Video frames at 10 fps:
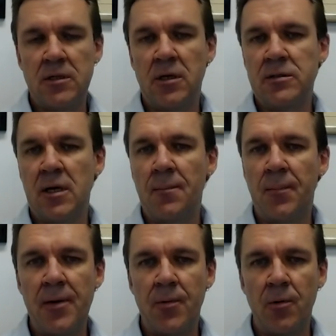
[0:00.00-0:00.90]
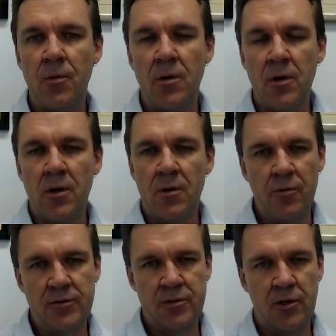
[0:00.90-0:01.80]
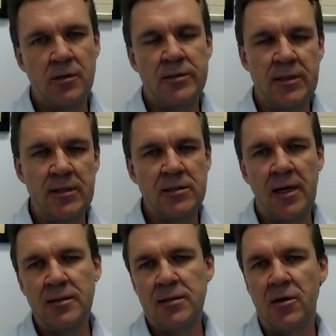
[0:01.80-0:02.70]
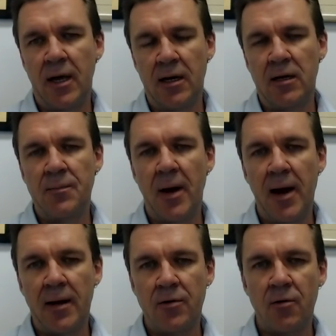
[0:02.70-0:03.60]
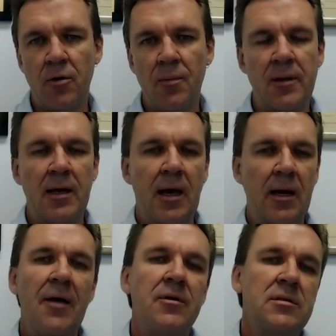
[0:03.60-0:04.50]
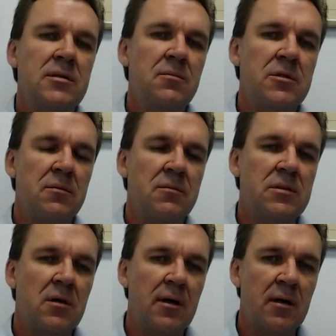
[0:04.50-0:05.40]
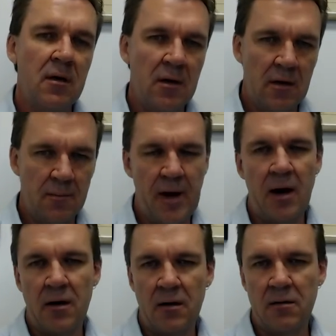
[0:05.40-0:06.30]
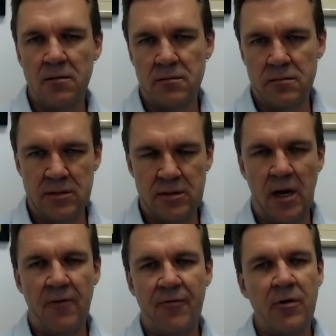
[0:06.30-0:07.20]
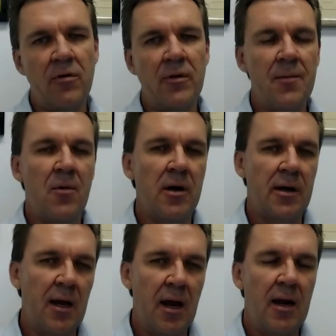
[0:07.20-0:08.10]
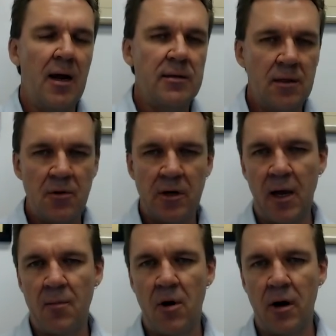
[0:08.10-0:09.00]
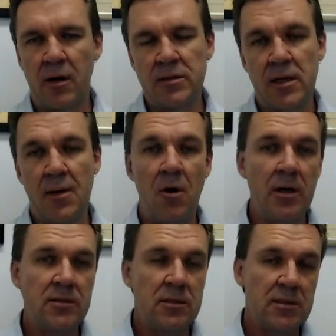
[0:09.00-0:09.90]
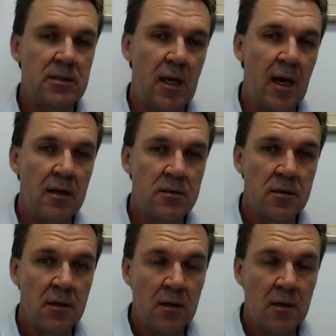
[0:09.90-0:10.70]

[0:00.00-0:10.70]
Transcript: You know, some people with certain disease states don't get any pain at all, but they get other symptoms like bowel discomfort, or they might get headaches, they might get migraines, they might just get